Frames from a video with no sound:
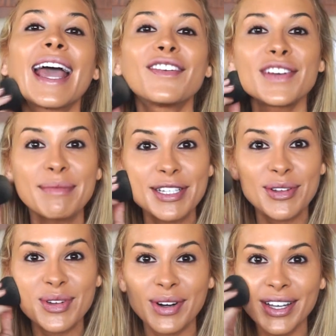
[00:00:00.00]
and film a
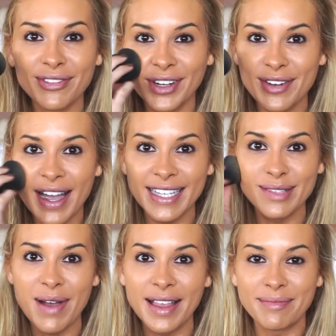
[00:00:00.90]
tutorial for you
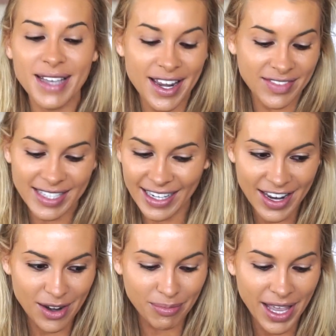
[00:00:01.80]
guys while I'm kind of sitting
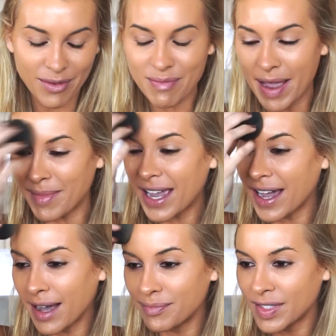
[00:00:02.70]
here playing with my
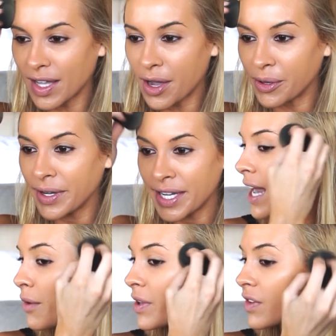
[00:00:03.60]
makeup. So
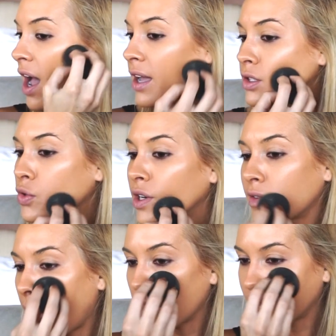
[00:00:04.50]
now we've got sort
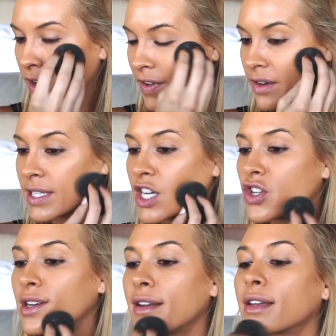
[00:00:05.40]
of all of our
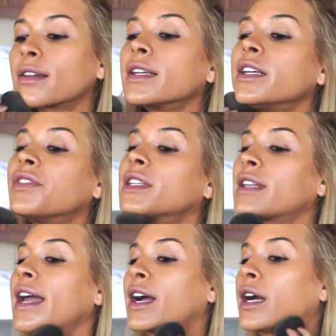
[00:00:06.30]
foundation in an even
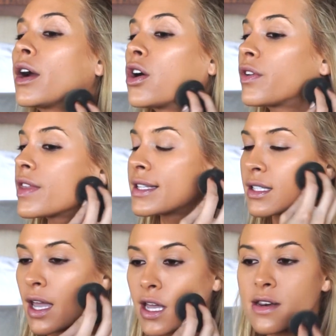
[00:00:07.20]
layer over the
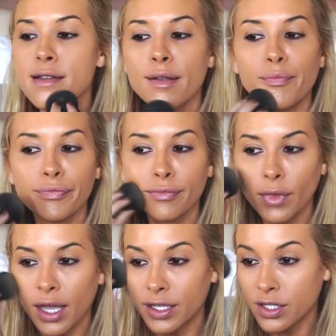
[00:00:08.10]
skin,
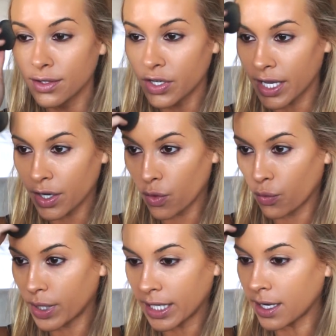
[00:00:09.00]
and it's
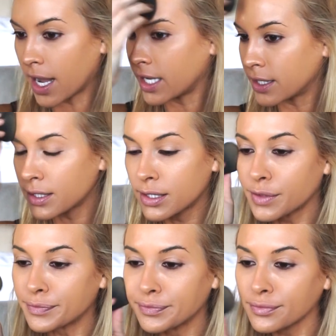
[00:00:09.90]
looking really nice.